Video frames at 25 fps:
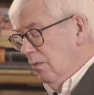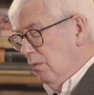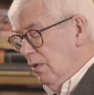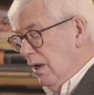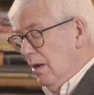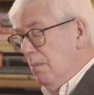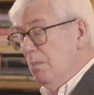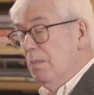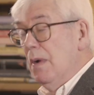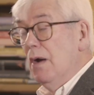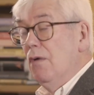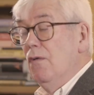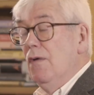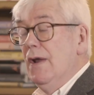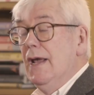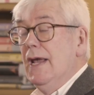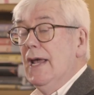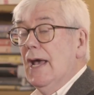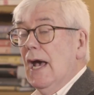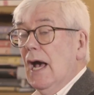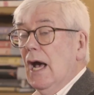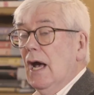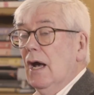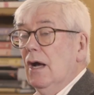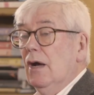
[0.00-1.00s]
when
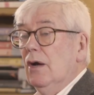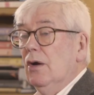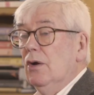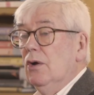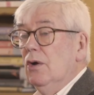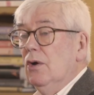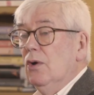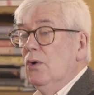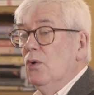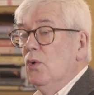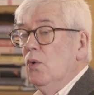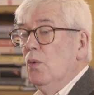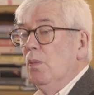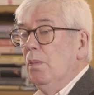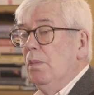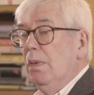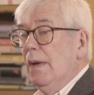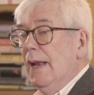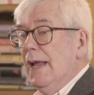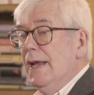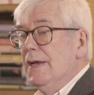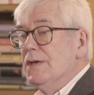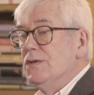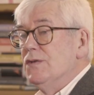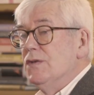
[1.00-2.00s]
Maria who
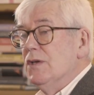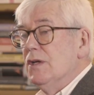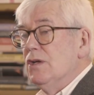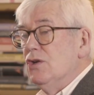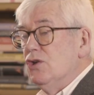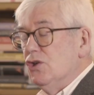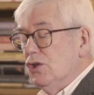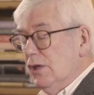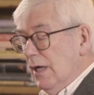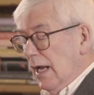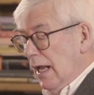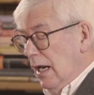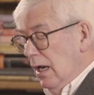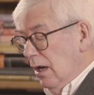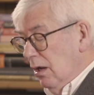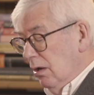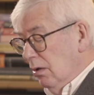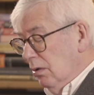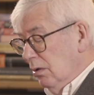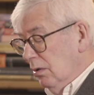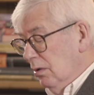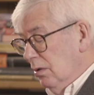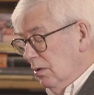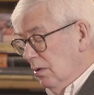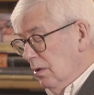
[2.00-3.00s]
plays the
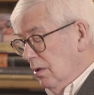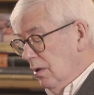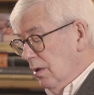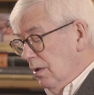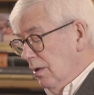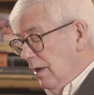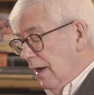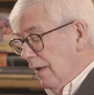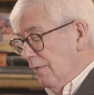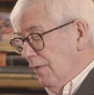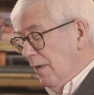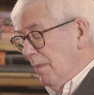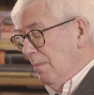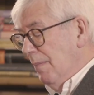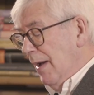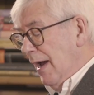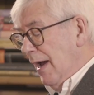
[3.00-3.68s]
cello at the